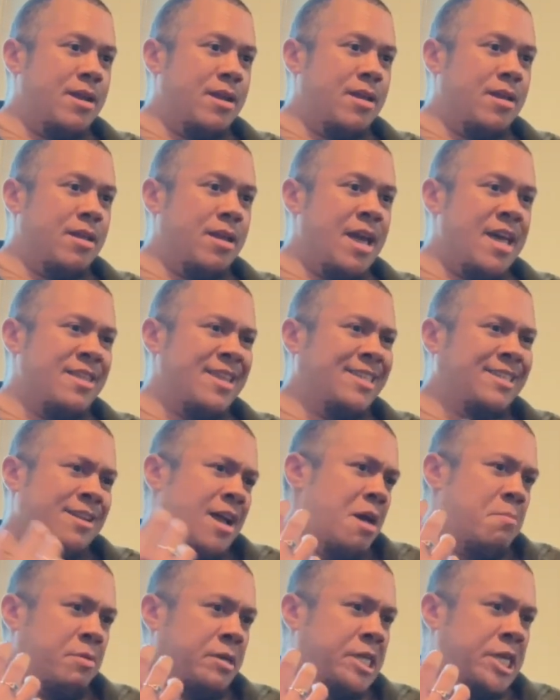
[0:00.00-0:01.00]
and it's not
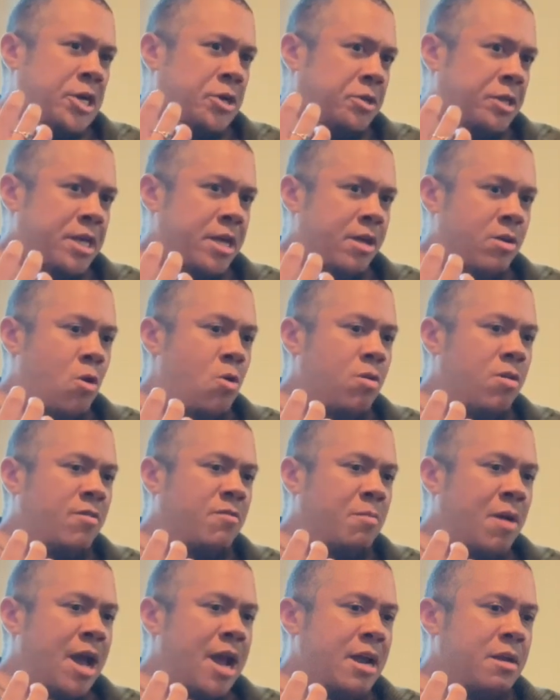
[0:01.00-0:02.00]
particularly a goal of
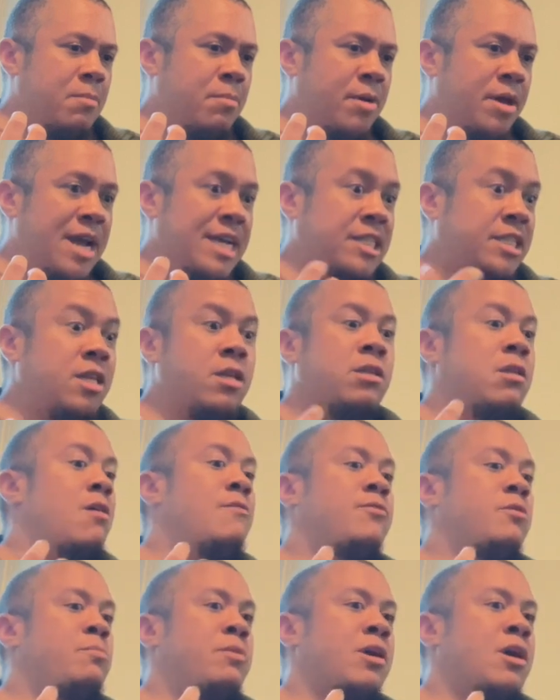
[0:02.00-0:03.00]
mine, but I still love
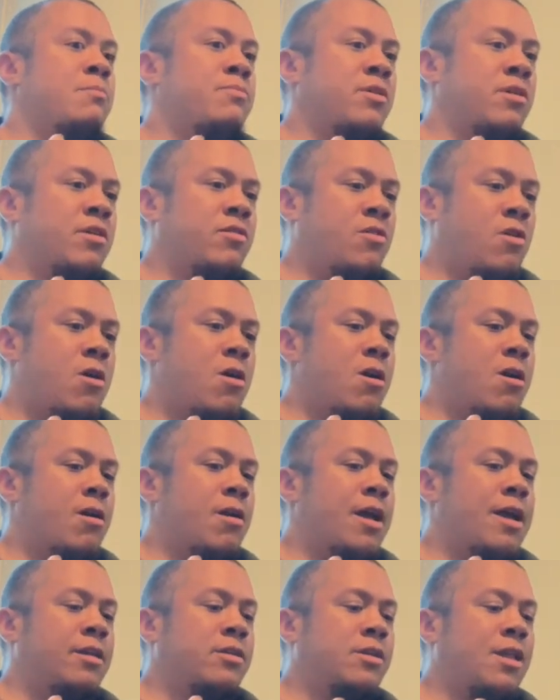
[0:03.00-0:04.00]
to pick up the guitar,
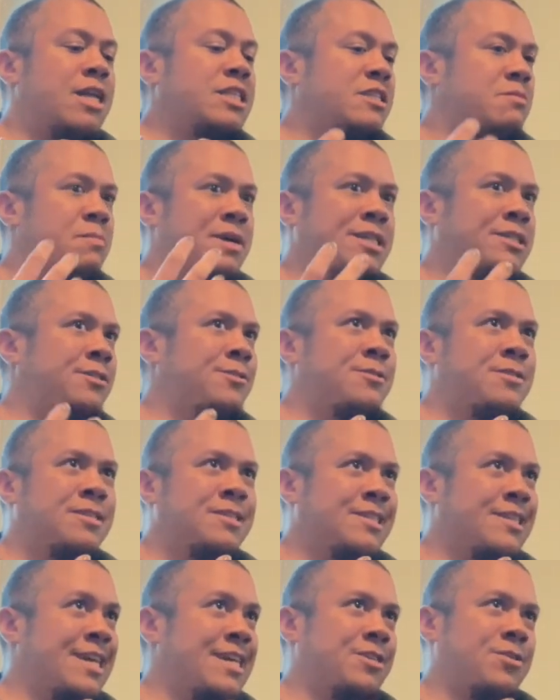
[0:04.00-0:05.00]
and lots of my students
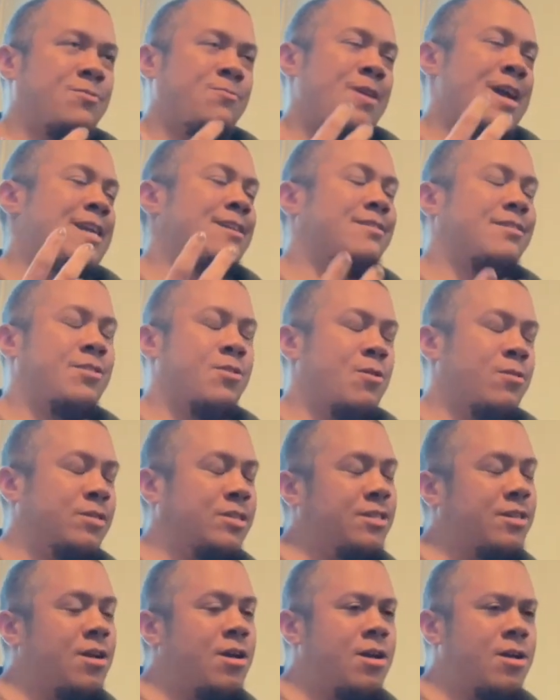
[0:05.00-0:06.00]
like to write their own
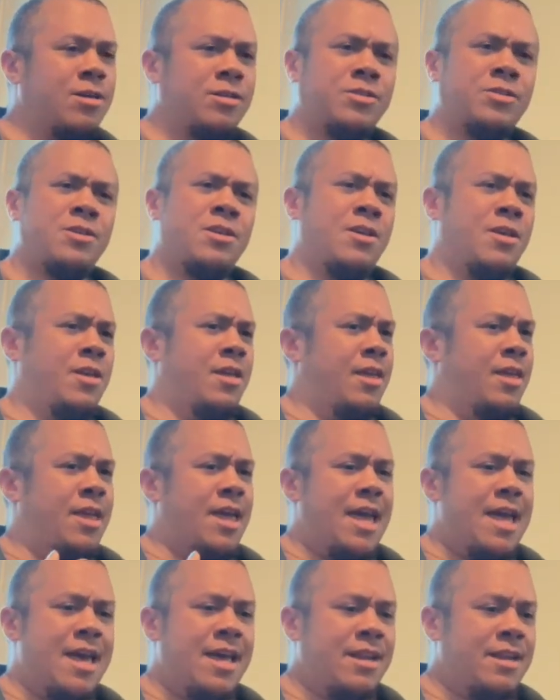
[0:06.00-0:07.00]
songs
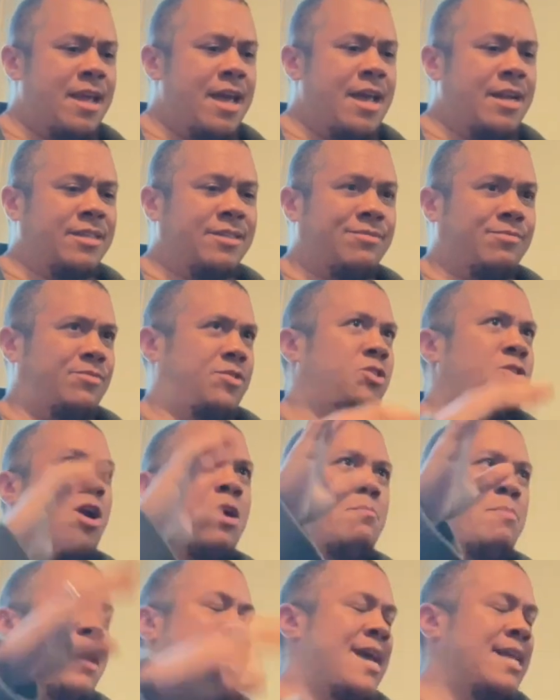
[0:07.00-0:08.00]
and start
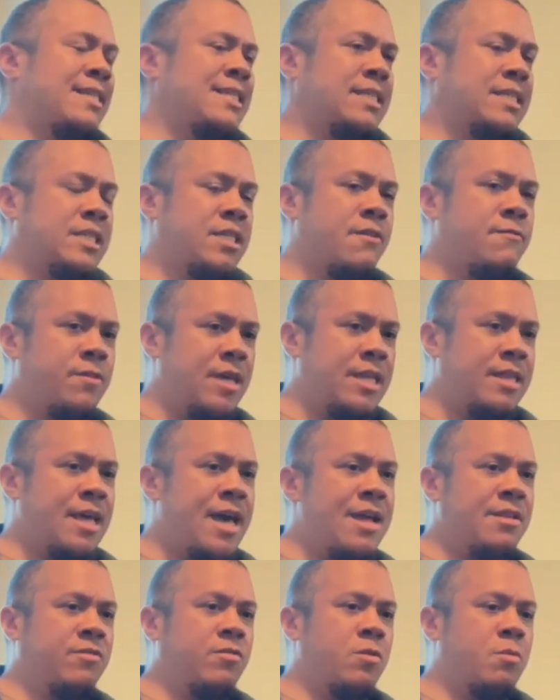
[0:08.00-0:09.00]
bands and stuff like
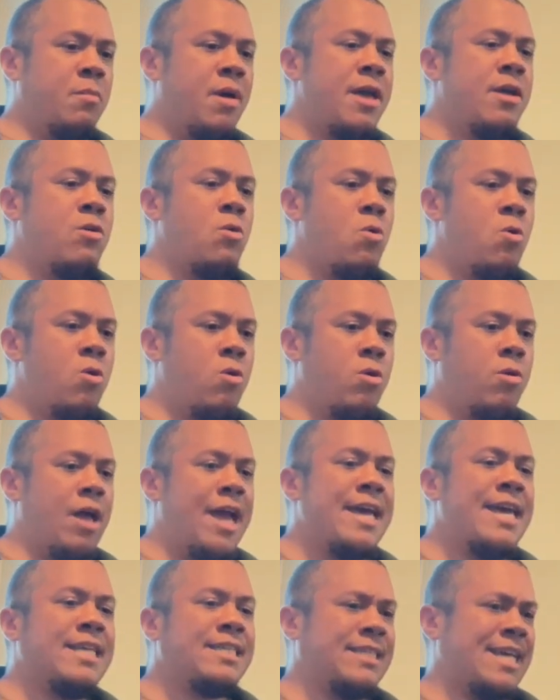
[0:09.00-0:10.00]
that. So my goal, I
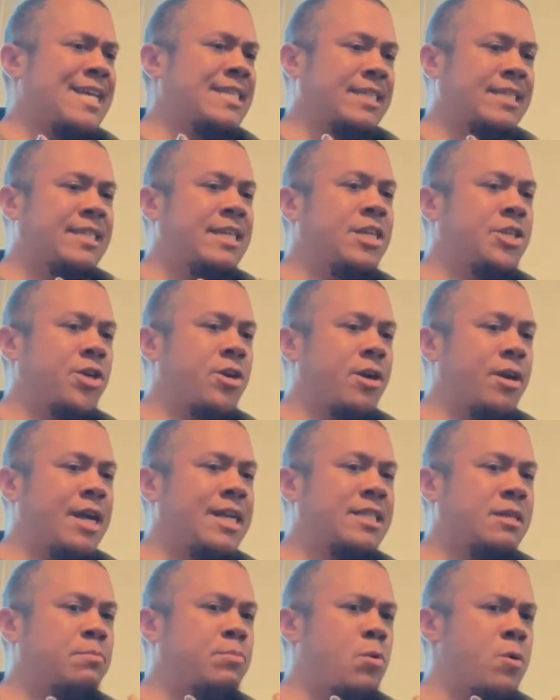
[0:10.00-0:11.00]
guess, as a teacher, it's
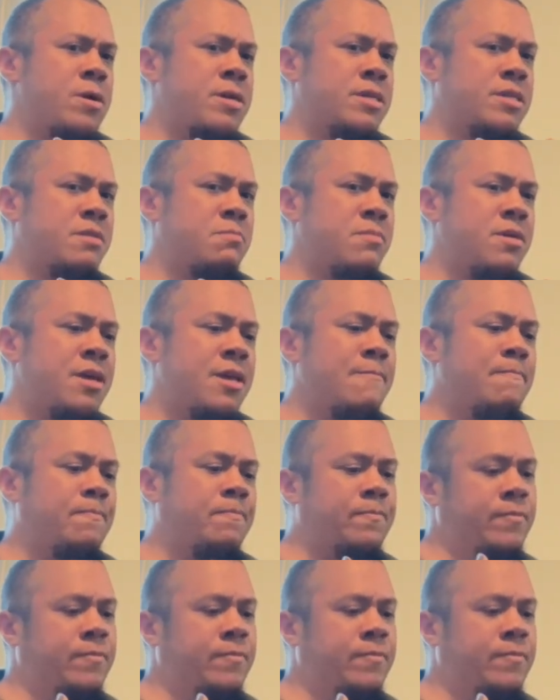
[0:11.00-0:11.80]
important to me